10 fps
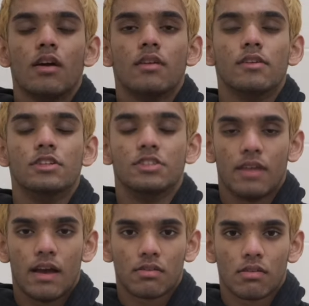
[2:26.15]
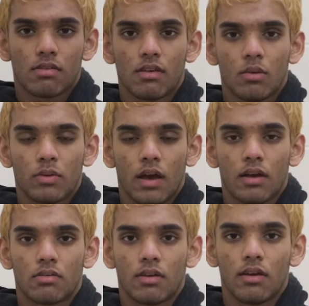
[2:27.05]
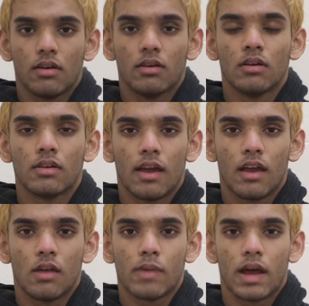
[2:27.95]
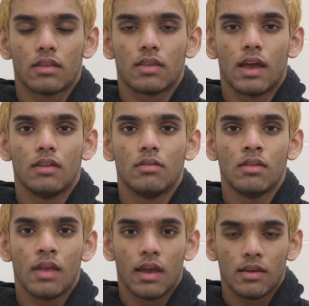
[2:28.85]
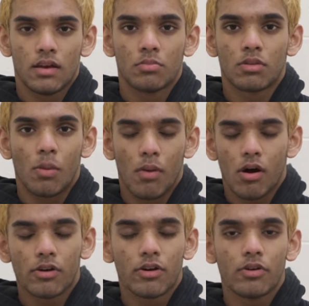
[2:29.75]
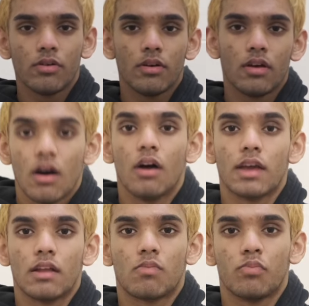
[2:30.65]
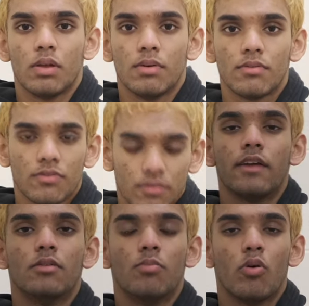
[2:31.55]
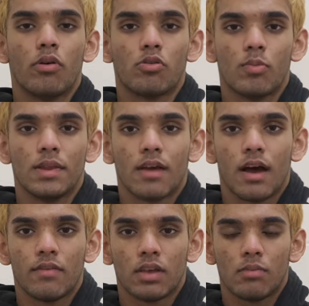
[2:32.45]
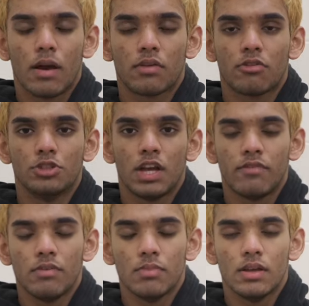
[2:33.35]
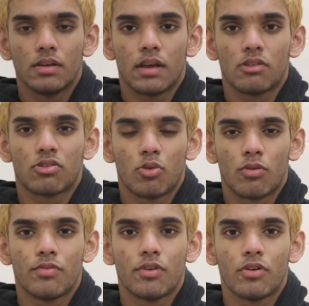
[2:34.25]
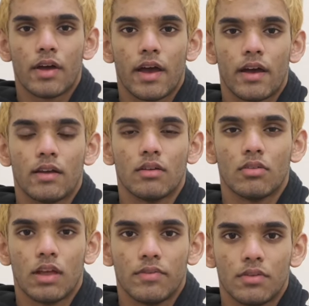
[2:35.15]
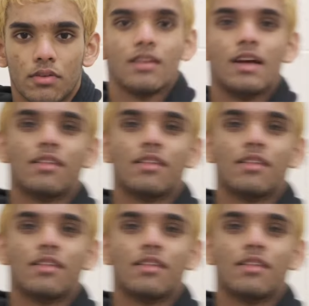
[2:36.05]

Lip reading: The gymnastics team has a game at 10 a.m. tomorrow against Plymouth. And your boy swim and dive team has their JV meet against Northville at 11:30. That's